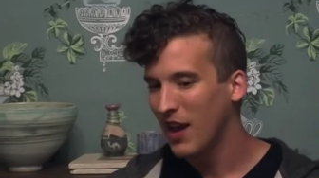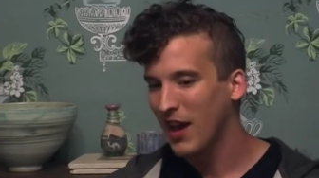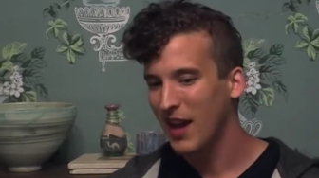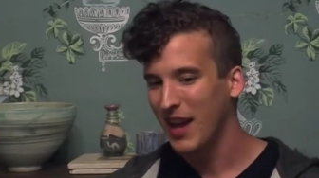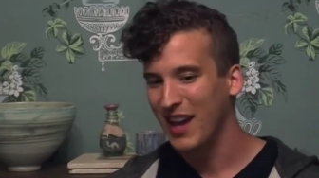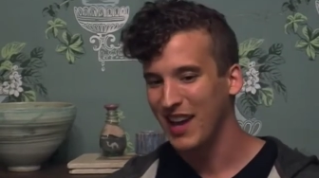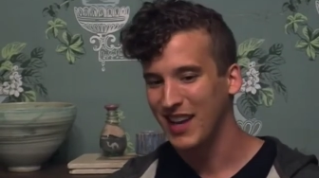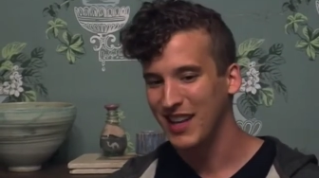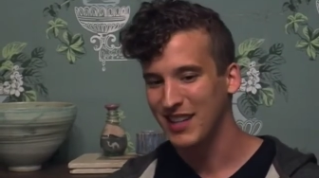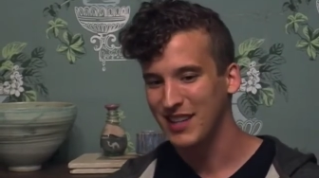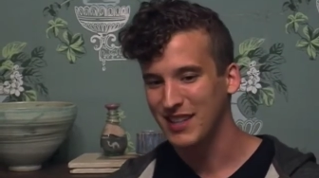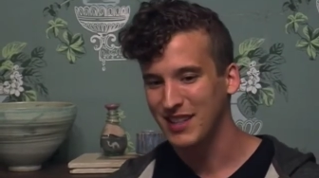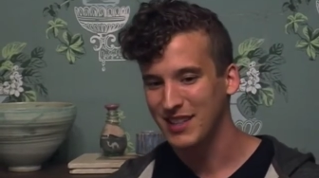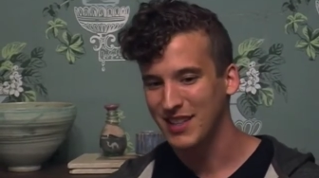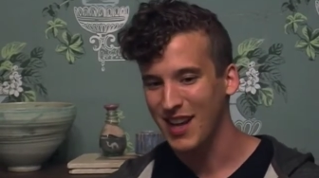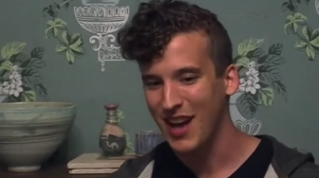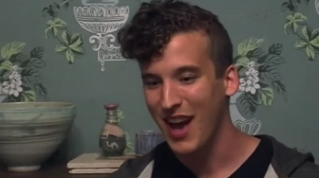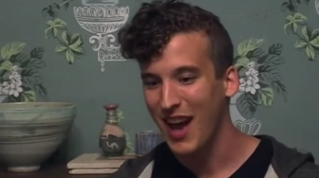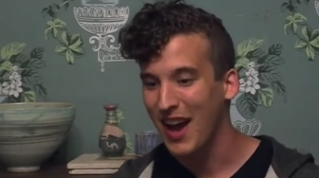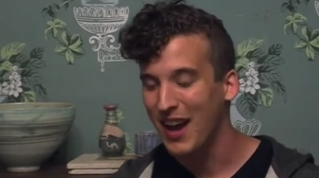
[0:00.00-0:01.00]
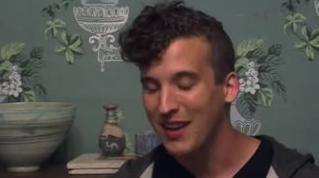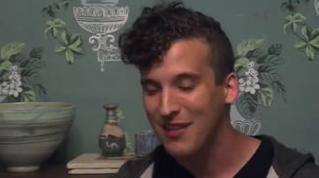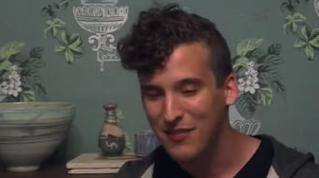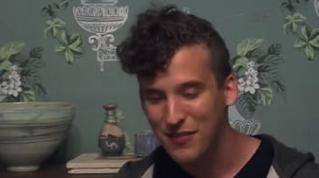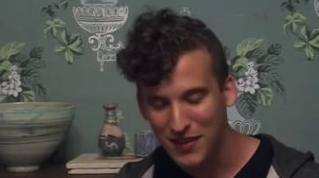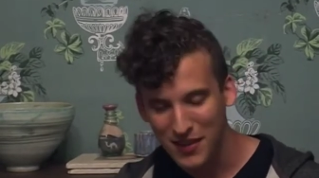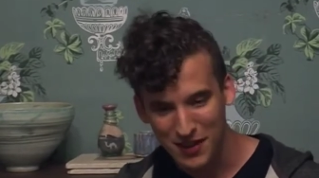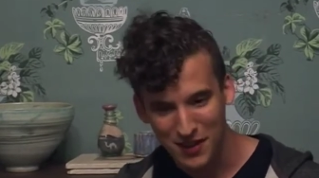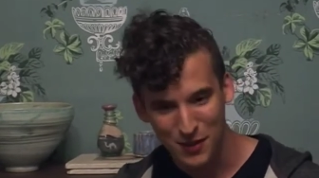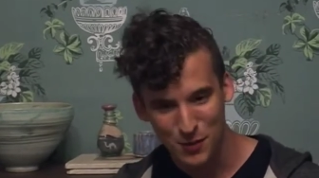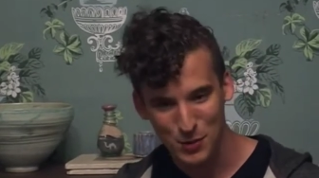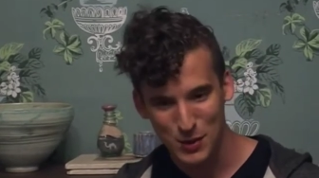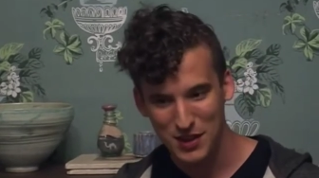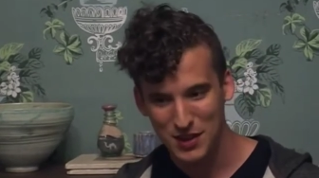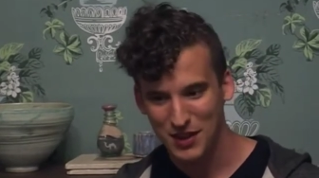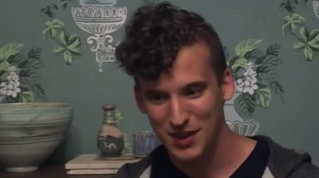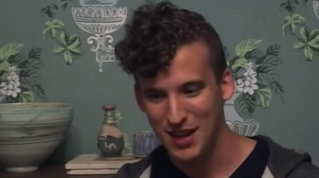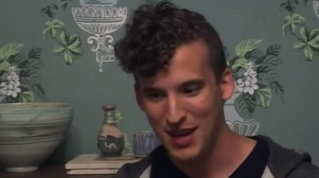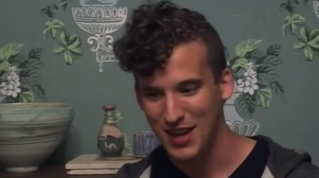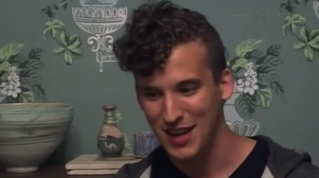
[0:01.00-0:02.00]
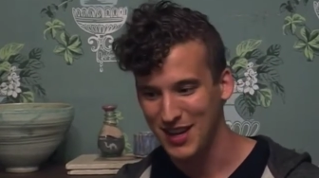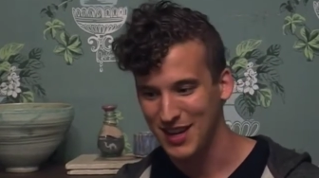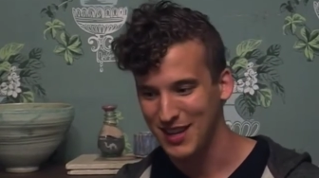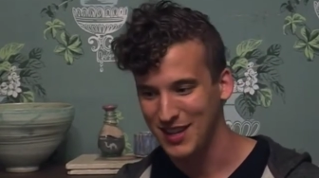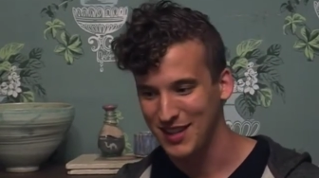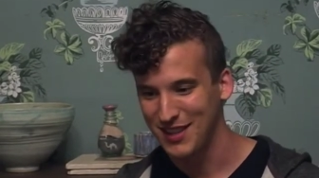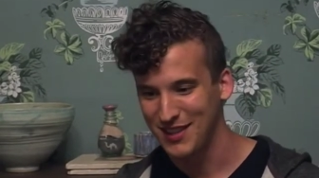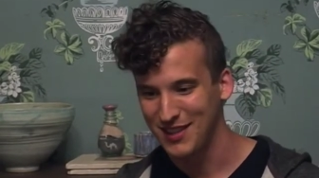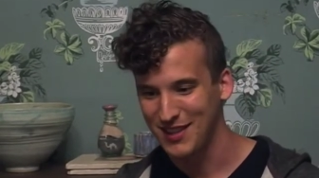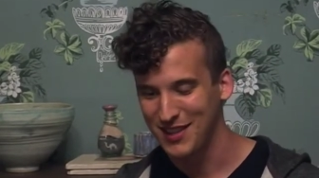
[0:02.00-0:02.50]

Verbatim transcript: And I feel with uh,